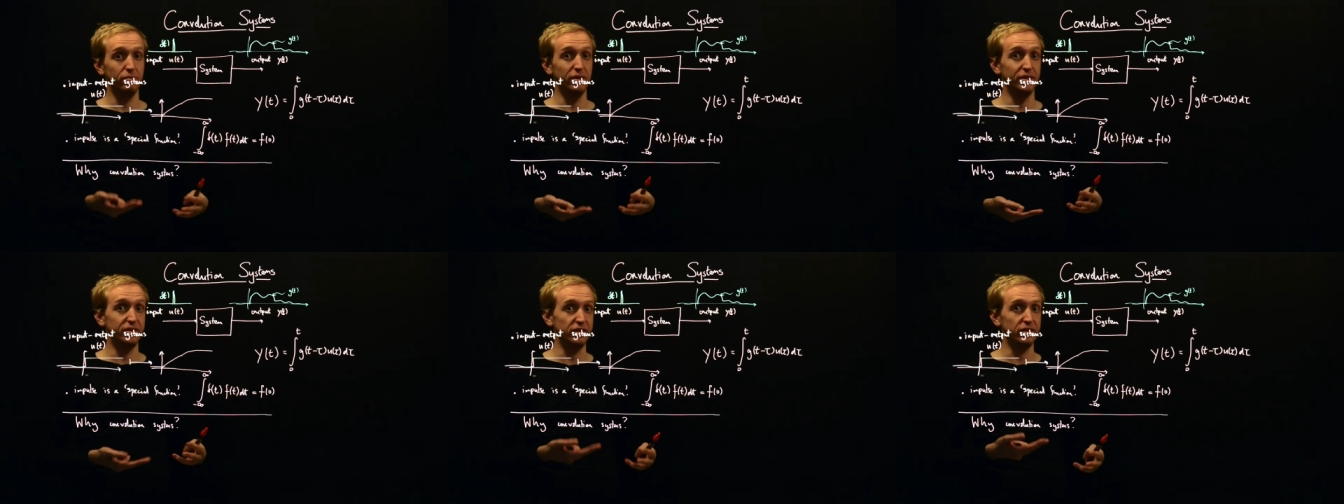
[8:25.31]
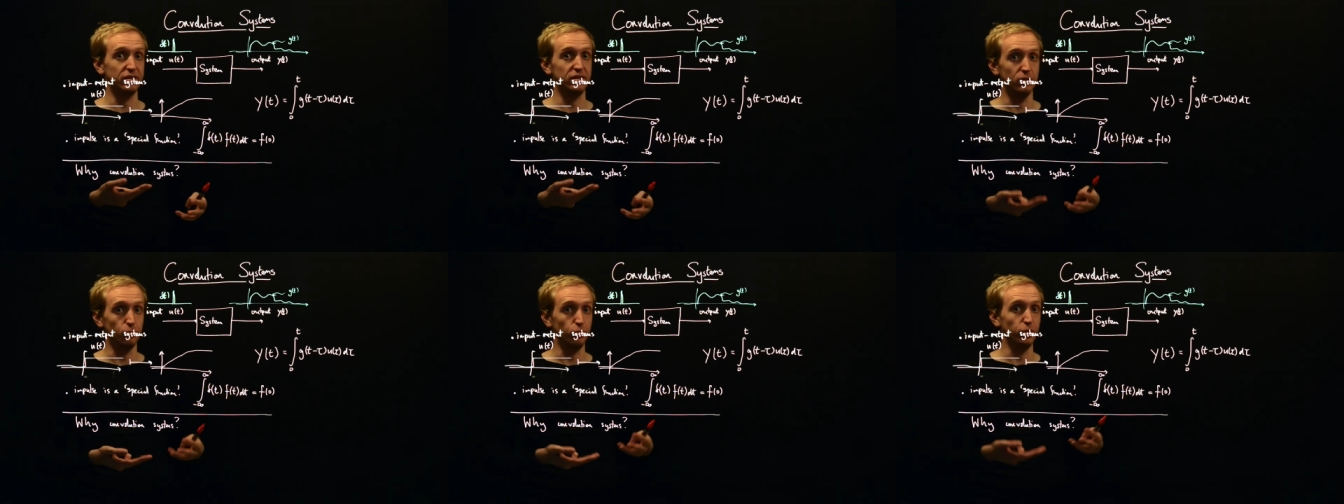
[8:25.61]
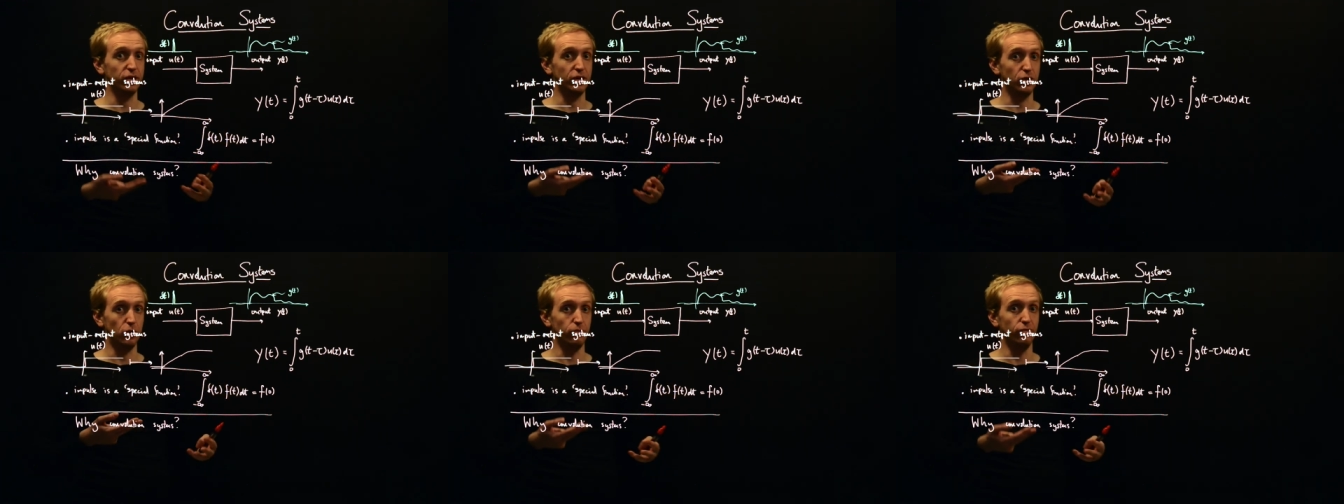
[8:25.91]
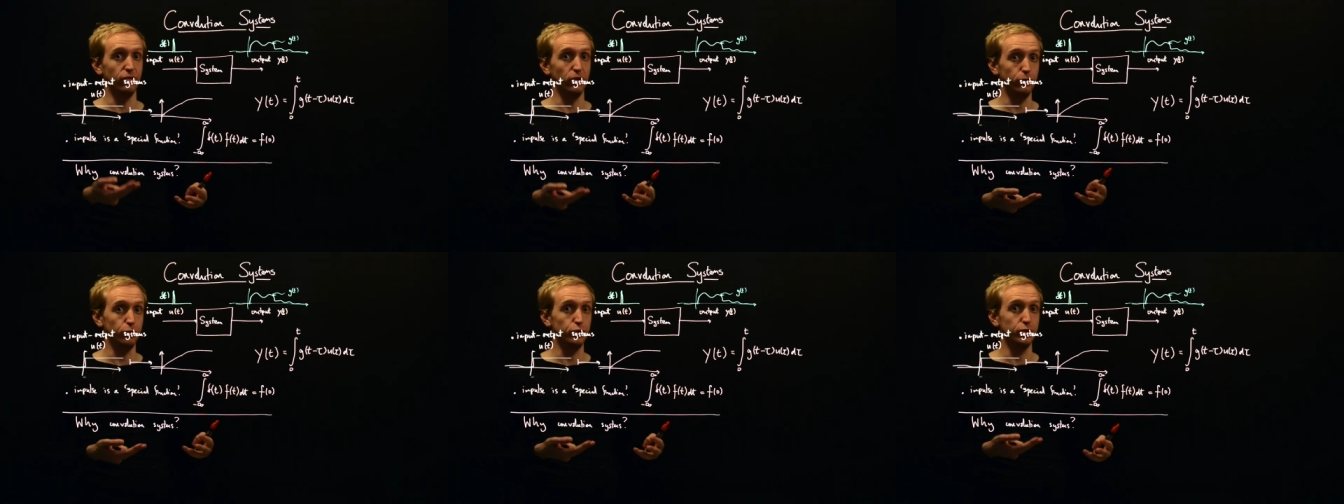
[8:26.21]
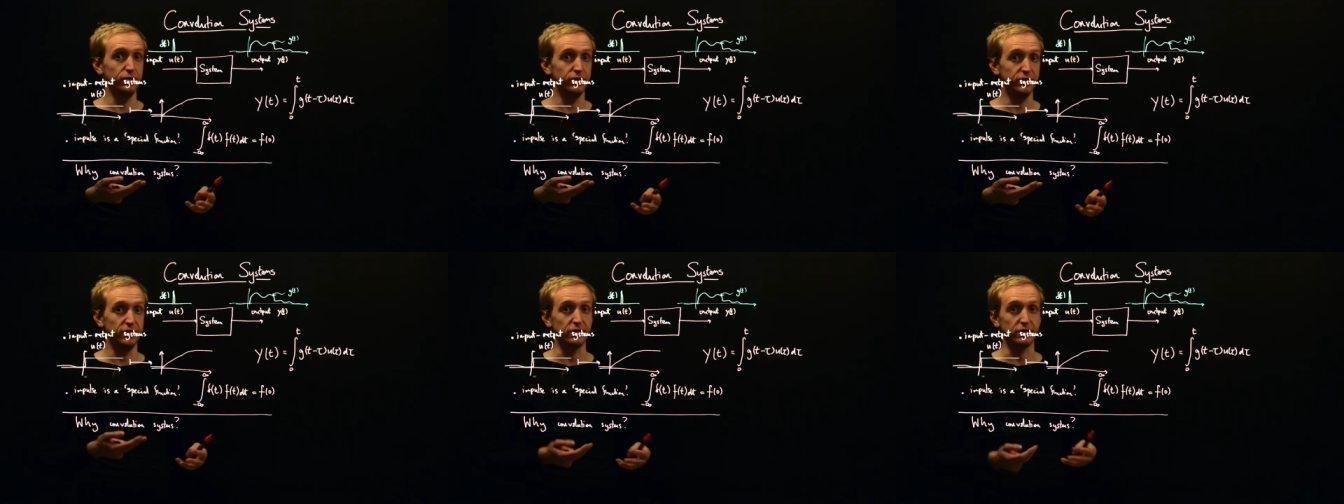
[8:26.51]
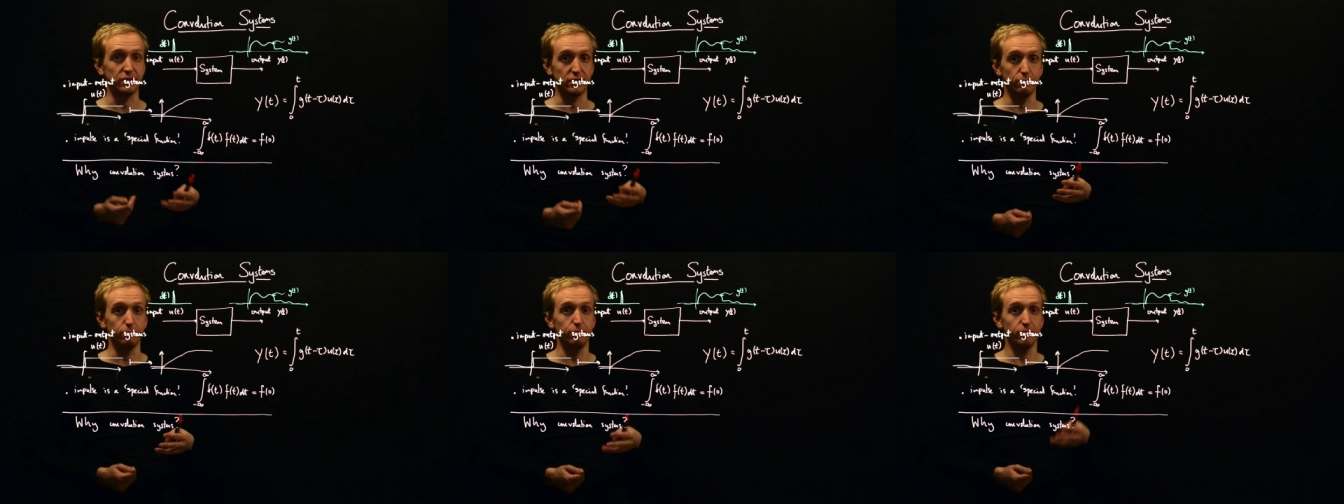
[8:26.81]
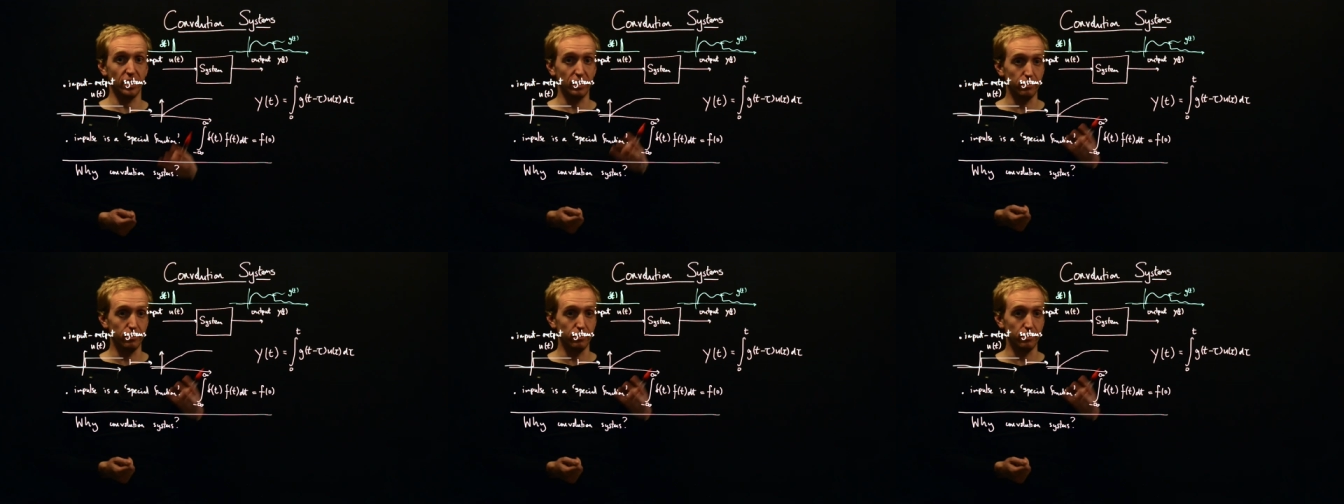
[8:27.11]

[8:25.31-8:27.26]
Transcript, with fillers: a system with a convolution system.